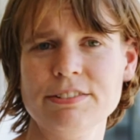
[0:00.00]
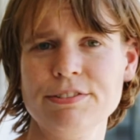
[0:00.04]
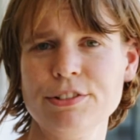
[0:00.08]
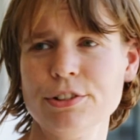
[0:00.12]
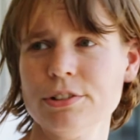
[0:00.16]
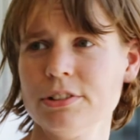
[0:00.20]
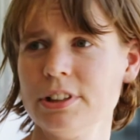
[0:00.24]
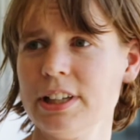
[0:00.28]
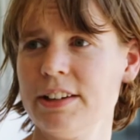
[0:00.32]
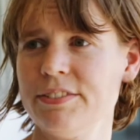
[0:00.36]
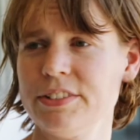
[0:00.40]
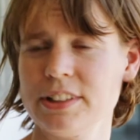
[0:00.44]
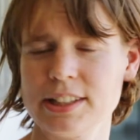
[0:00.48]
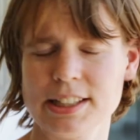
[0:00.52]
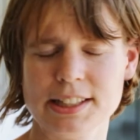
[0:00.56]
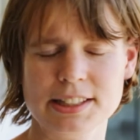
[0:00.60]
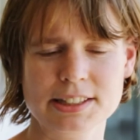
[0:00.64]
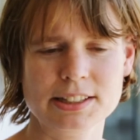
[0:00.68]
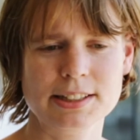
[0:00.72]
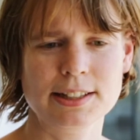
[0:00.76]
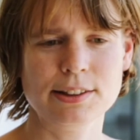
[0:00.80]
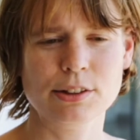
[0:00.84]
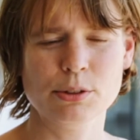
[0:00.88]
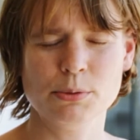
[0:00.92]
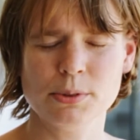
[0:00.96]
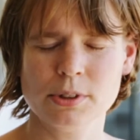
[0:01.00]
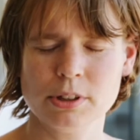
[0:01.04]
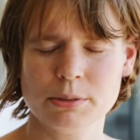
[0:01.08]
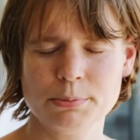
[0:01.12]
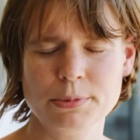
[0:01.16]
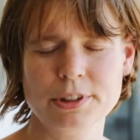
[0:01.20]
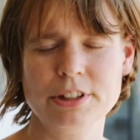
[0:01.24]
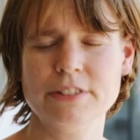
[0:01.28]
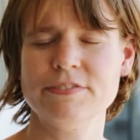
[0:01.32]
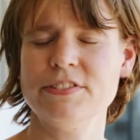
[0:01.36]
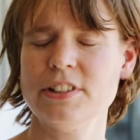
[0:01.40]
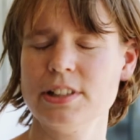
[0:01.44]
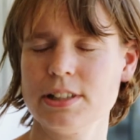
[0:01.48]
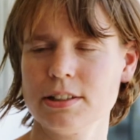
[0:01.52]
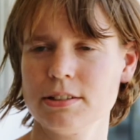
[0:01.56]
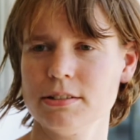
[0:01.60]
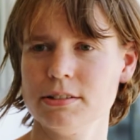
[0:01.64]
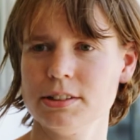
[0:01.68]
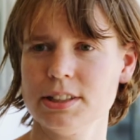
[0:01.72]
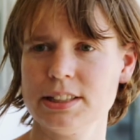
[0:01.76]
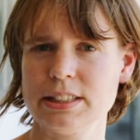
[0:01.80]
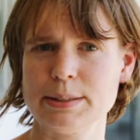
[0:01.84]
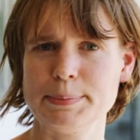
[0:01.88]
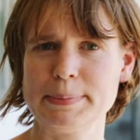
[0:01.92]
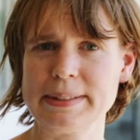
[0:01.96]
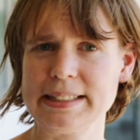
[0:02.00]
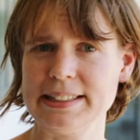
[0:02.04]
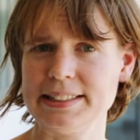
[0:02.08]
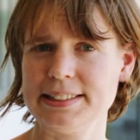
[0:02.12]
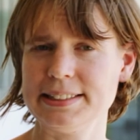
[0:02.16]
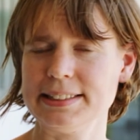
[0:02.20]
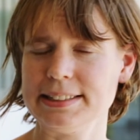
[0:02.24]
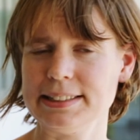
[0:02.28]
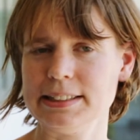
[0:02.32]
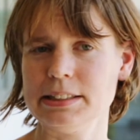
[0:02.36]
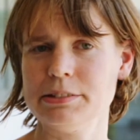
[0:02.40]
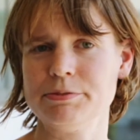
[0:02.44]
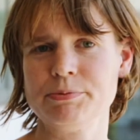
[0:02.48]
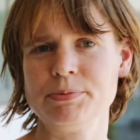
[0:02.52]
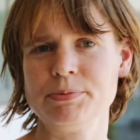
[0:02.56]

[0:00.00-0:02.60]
if you're navigating the world with a physical disability.